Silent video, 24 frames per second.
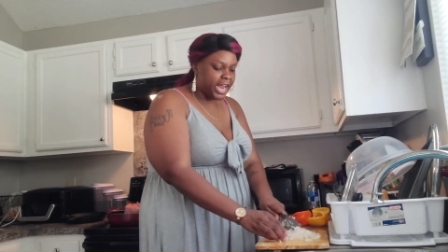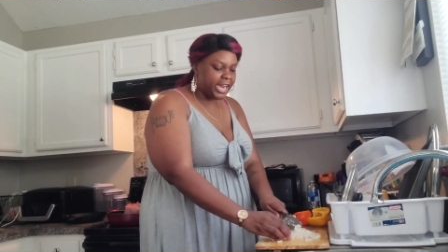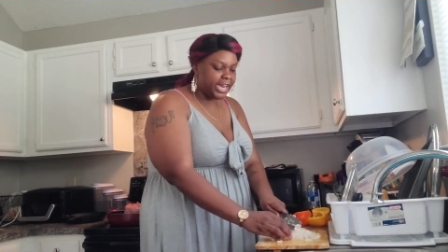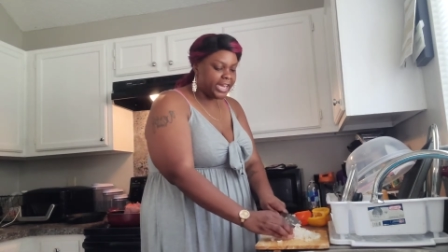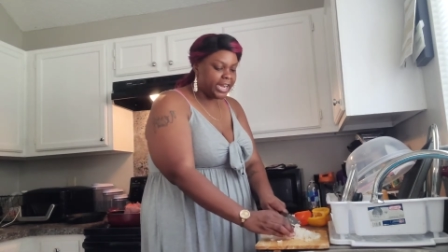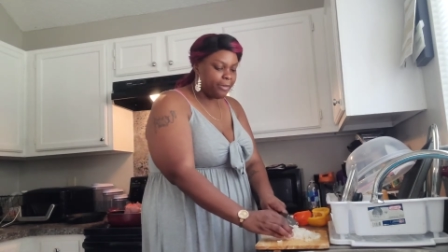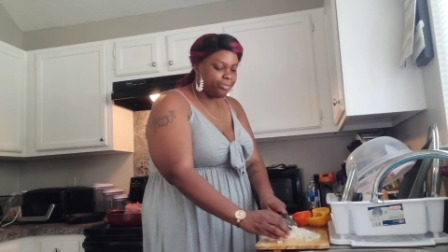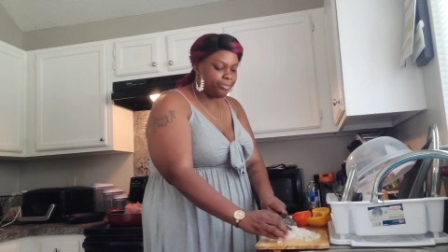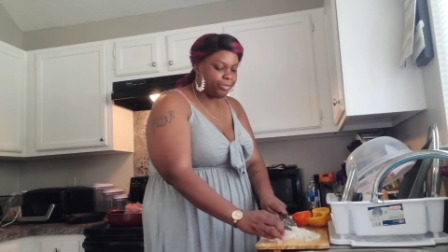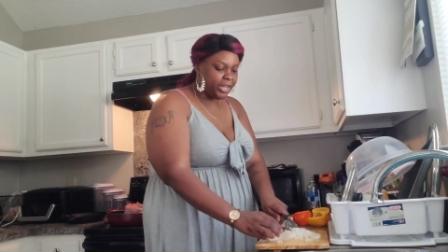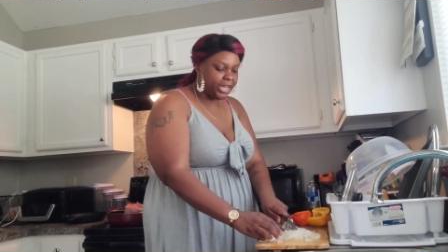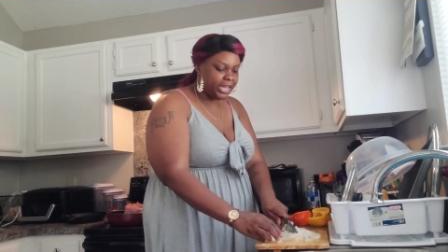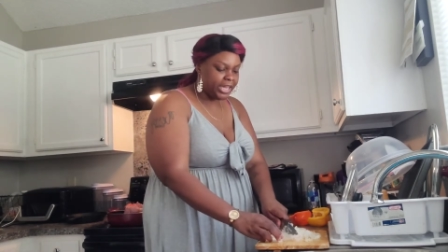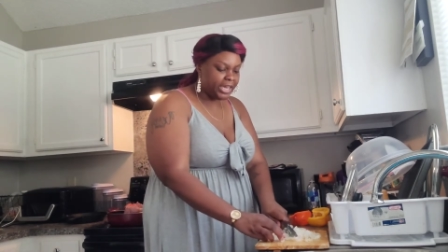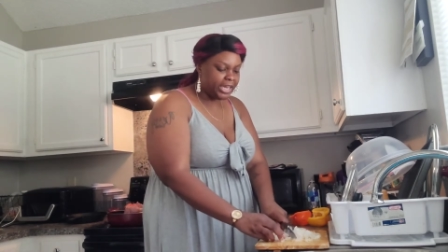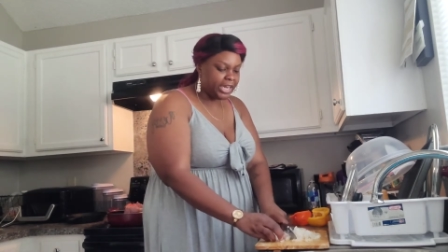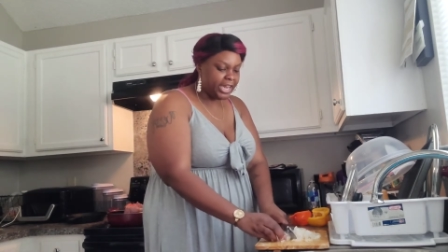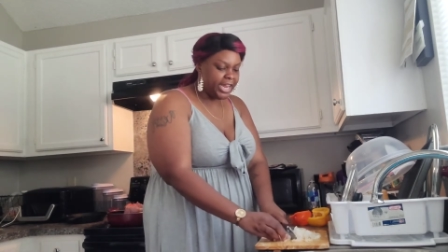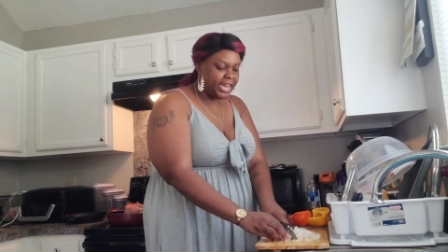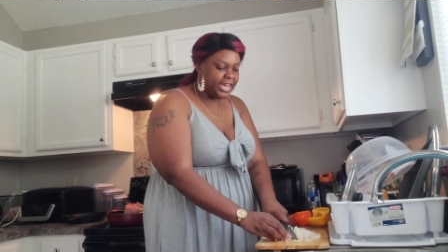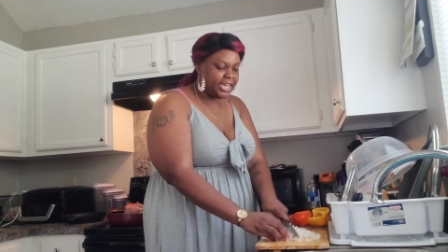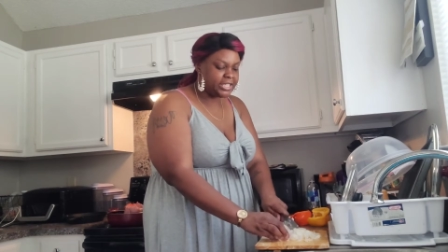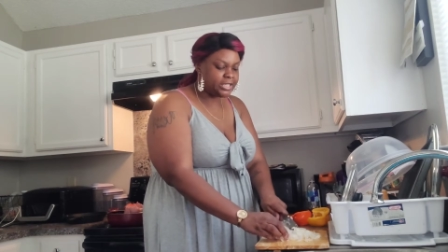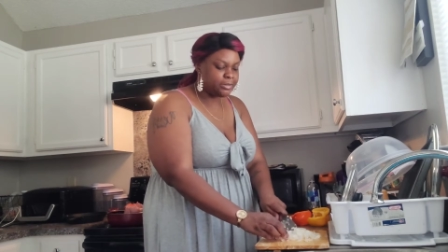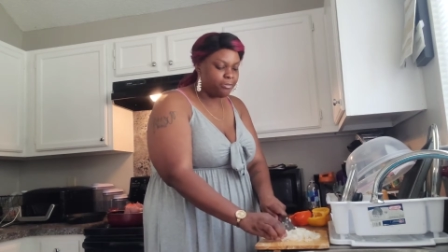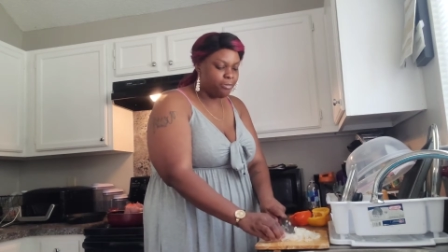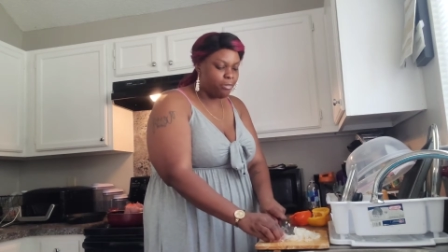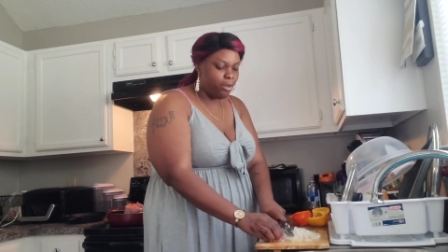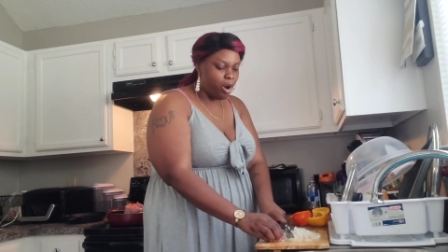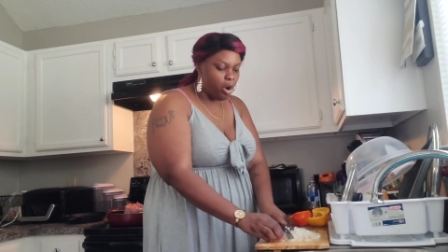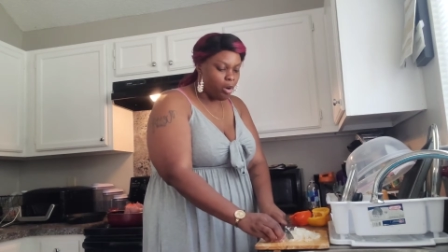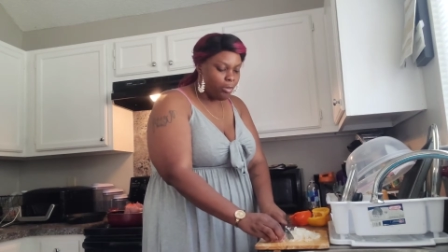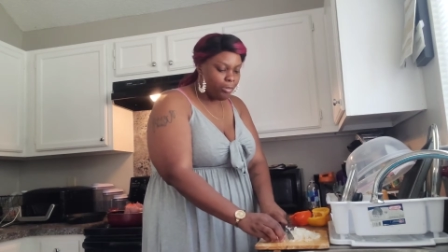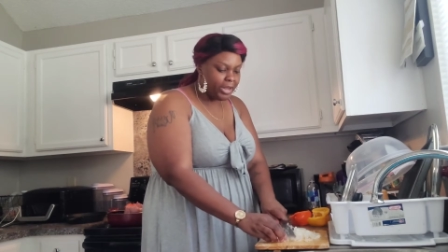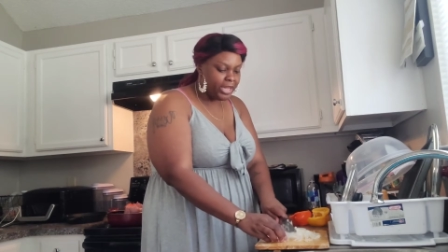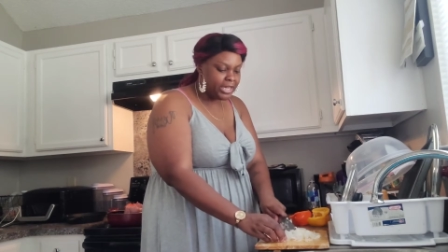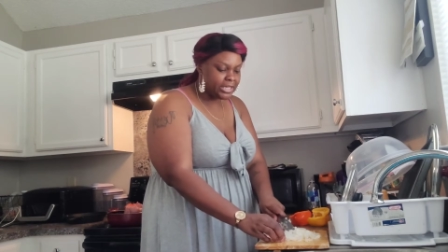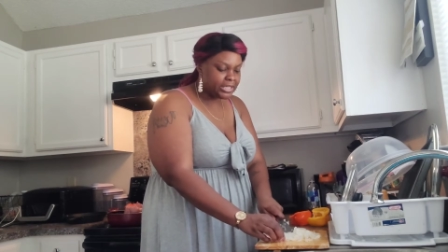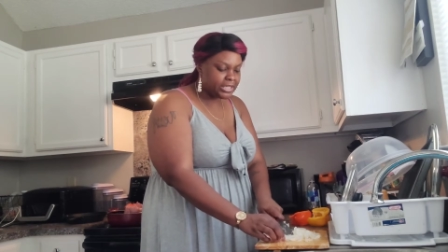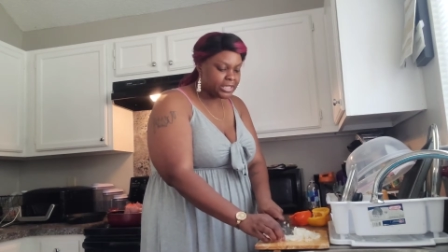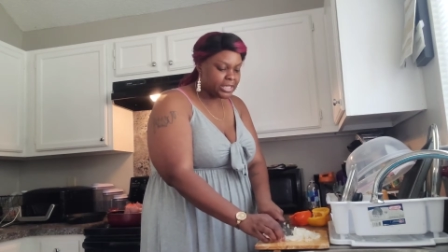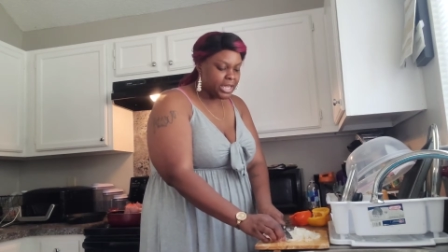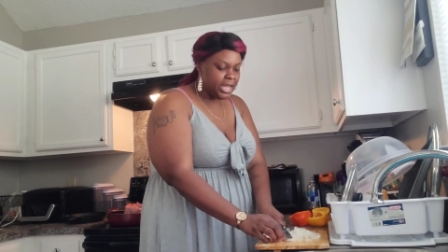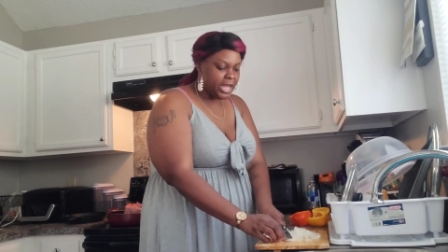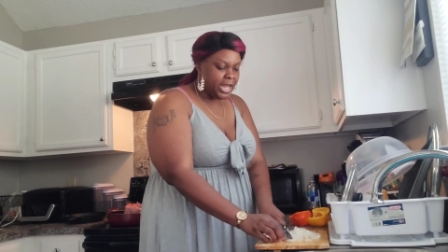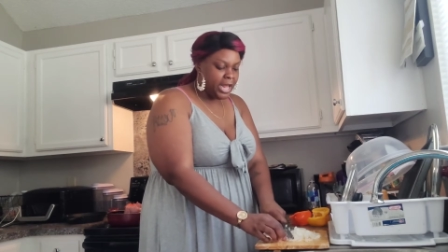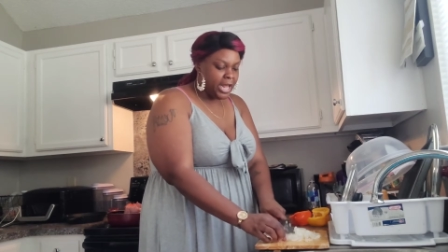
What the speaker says: And I'm thinking, it is moments